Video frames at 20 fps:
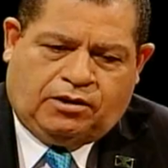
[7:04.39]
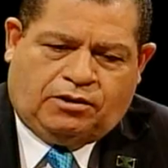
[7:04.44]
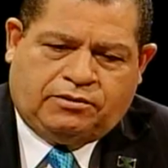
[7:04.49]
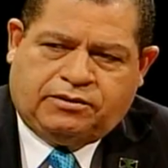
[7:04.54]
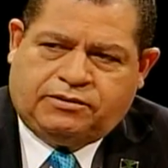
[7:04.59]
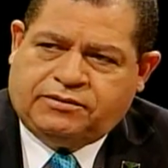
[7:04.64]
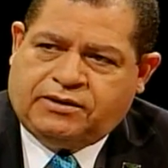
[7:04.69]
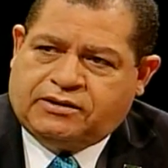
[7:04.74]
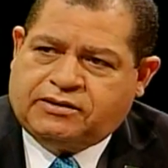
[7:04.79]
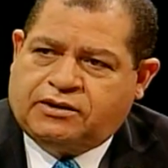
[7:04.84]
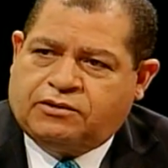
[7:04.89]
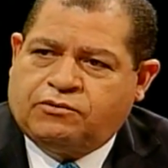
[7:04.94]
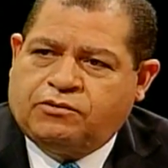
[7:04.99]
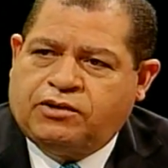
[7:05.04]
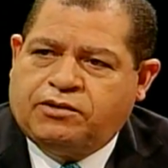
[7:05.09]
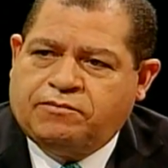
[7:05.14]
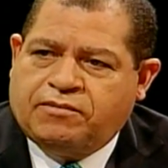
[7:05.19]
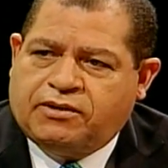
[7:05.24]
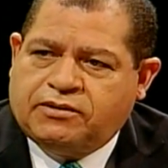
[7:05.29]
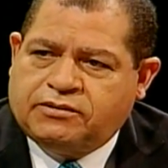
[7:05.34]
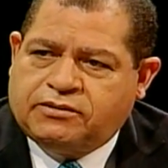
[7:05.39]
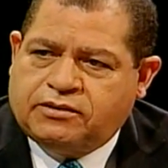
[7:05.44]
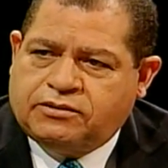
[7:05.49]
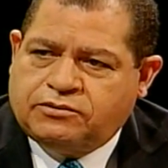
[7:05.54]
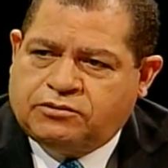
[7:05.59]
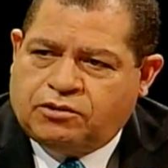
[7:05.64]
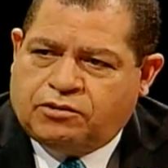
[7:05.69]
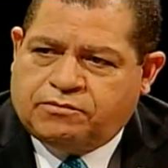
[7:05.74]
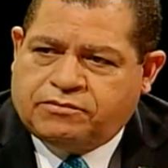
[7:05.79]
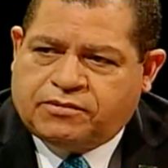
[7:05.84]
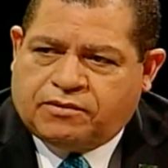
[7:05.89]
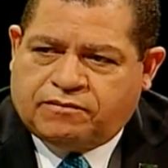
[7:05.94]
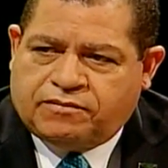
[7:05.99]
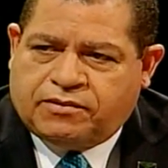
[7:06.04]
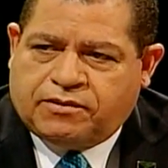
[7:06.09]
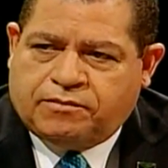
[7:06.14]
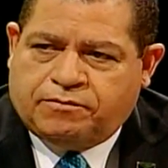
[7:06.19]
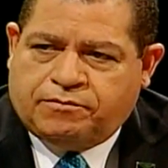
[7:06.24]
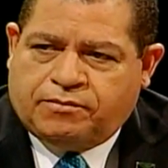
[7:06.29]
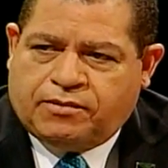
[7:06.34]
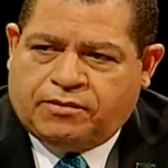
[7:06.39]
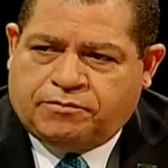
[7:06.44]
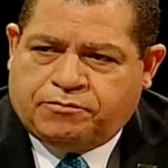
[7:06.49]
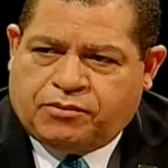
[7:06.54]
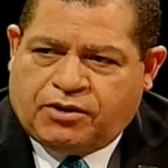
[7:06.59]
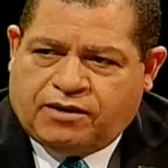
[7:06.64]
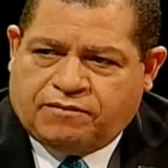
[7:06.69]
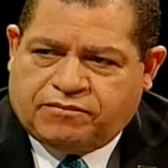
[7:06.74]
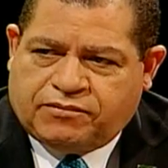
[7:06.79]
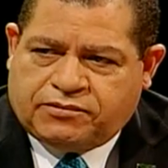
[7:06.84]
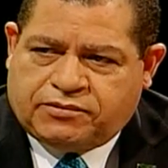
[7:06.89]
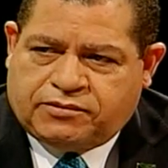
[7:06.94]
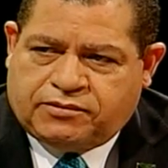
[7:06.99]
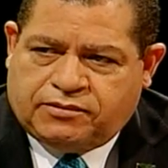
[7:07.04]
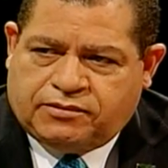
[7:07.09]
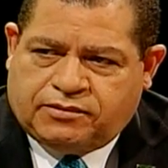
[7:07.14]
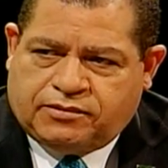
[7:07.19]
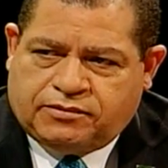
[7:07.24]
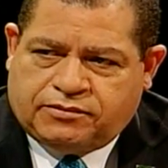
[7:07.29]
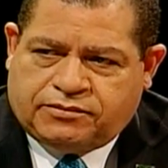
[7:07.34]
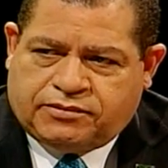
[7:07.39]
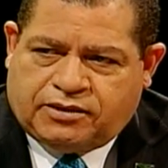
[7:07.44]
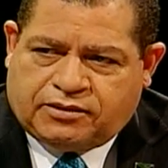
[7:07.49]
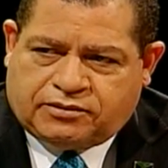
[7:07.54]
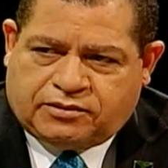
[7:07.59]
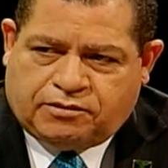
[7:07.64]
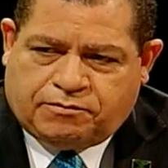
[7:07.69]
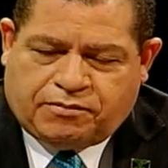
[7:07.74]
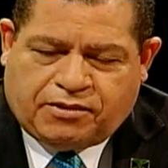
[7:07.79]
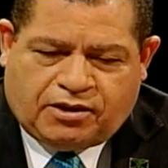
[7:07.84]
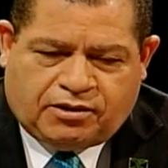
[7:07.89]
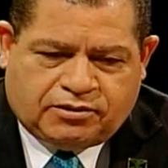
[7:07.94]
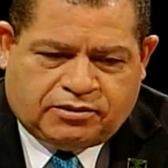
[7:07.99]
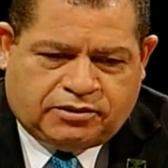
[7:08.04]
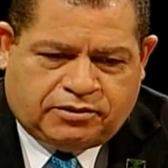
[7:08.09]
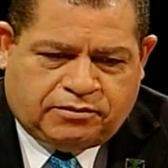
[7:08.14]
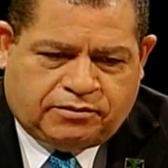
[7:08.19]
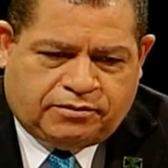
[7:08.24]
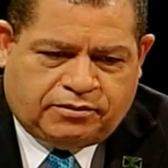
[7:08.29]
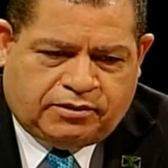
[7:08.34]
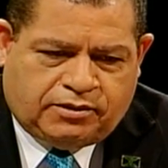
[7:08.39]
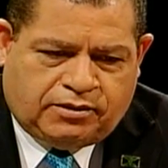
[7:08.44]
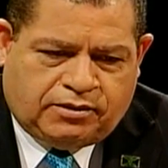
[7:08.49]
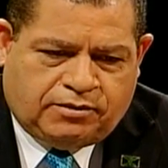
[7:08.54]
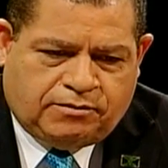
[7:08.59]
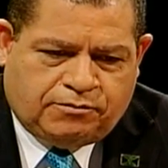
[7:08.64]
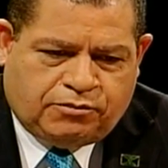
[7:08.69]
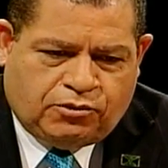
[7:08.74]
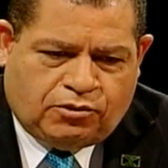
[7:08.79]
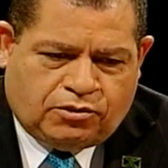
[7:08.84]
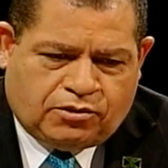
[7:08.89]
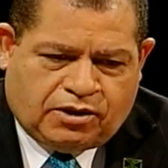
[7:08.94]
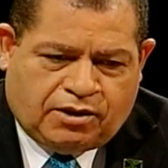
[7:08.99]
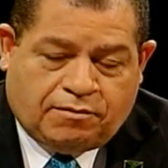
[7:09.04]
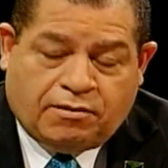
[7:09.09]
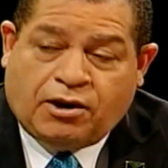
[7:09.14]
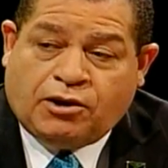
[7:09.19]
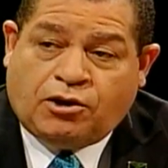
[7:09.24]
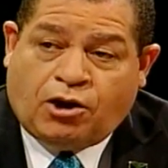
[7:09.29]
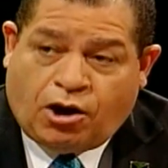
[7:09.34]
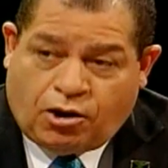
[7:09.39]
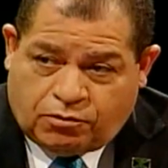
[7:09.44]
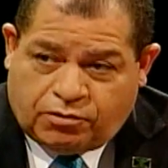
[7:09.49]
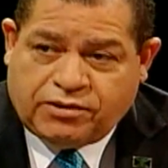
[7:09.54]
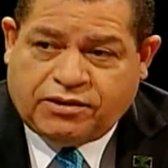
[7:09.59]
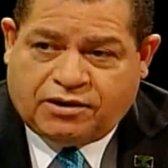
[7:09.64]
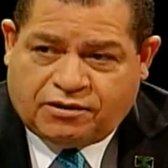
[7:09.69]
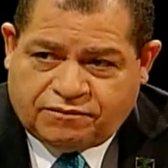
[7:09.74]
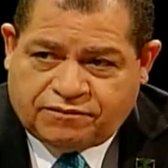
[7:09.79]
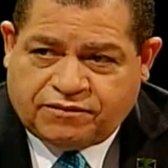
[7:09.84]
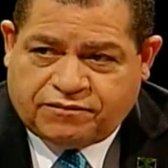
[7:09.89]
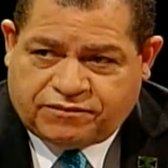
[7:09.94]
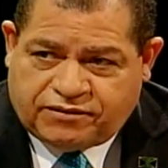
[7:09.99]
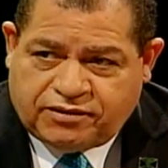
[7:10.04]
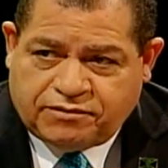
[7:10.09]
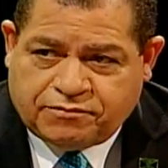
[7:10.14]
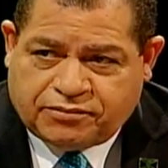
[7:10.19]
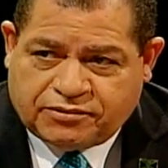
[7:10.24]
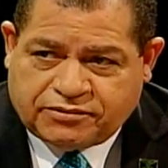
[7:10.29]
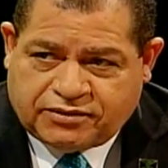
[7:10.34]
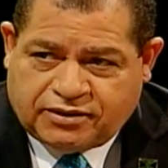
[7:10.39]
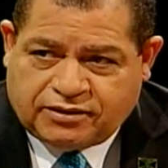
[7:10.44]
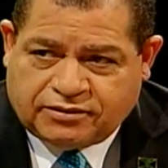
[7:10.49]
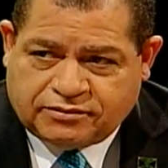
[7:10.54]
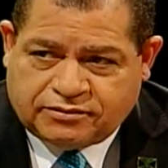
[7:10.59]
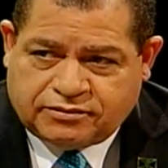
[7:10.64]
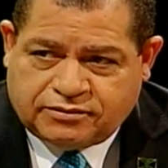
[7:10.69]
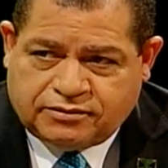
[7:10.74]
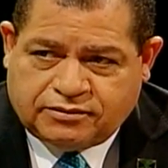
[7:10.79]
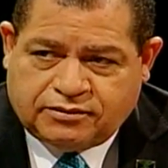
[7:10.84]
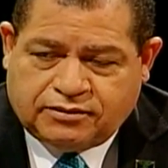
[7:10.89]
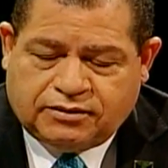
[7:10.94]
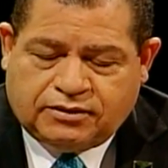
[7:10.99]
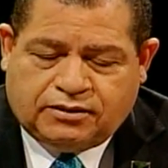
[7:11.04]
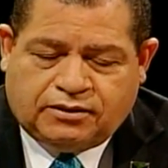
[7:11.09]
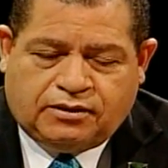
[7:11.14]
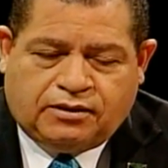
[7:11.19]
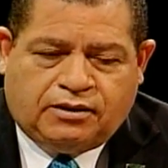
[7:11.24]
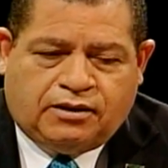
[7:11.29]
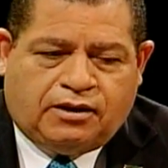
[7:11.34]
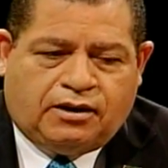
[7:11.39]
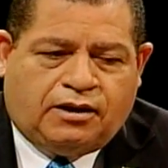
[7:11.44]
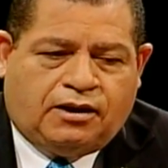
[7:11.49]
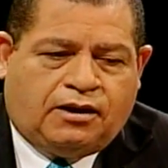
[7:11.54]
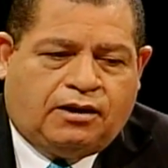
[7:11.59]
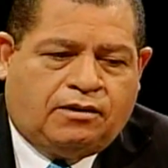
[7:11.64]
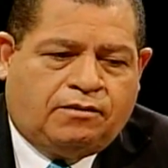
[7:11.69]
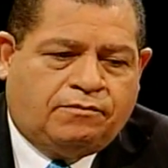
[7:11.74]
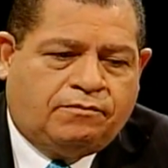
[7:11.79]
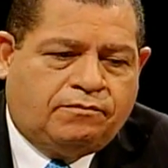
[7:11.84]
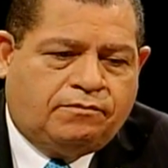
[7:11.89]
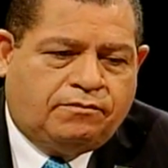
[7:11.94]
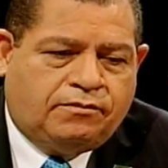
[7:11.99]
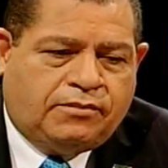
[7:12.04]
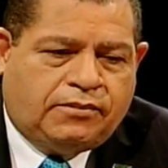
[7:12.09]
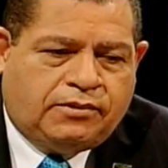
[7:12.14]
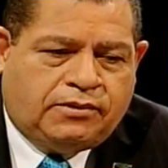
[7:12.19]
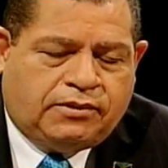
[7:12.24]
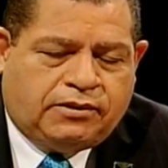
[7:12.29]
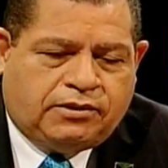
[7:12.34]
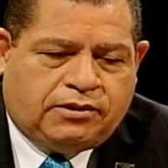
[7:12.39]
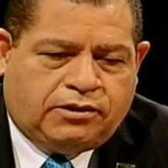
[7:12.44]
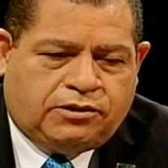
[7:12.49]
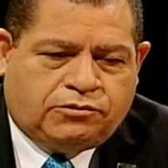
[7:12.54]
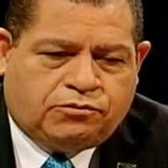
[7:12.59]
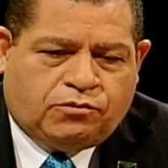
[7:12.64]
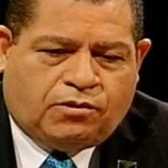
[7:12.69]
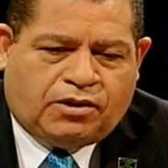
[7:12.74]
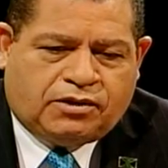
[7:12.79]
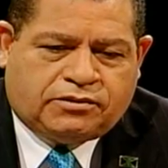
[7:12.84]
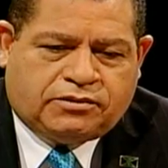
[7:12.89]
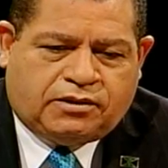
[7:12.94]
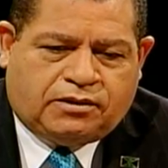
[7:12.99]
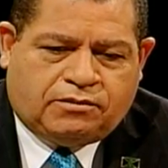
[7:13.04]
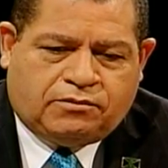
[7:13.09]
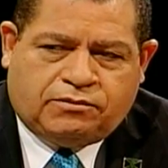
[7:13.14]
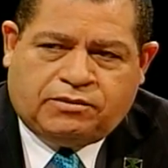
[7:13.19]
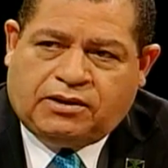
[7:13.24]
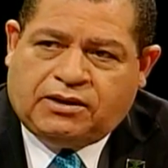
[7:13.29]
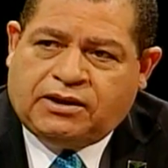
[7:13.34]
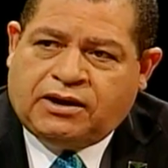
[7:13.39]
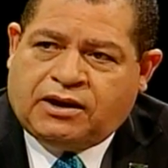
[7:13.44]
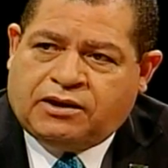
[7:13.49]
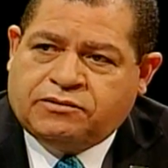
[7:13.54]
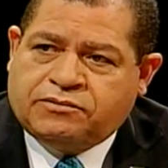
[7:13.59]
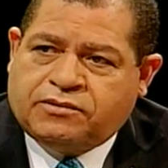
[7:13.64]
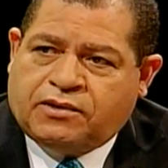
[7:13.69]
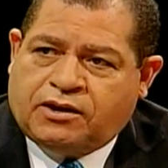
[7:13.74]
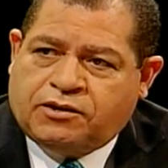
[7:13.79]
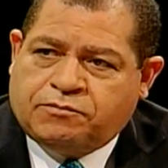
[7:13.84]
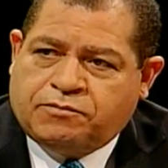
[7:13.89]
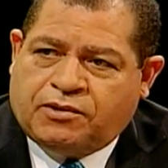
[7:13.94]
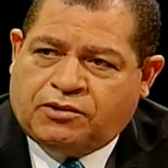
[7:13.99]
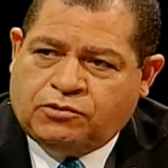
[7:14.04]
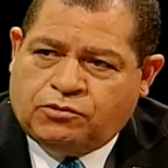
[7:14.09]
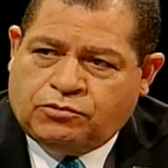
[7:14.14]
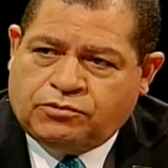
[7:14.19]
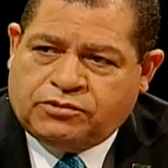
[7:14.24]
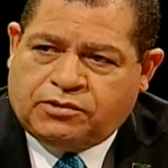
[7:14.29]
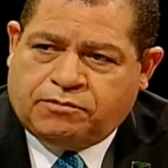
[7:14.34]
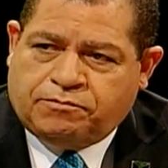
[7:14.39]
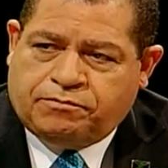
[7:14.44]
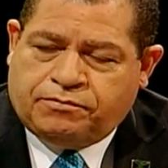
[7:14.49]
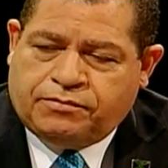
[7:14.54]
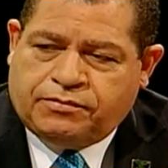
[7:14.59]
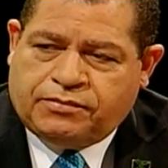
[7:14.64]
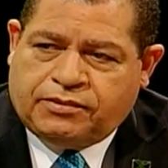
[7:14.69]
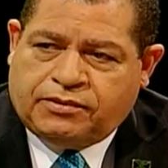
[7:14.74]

honor that agreement in terms of the private sector parity program, along with their 15%. Is what really has ballooned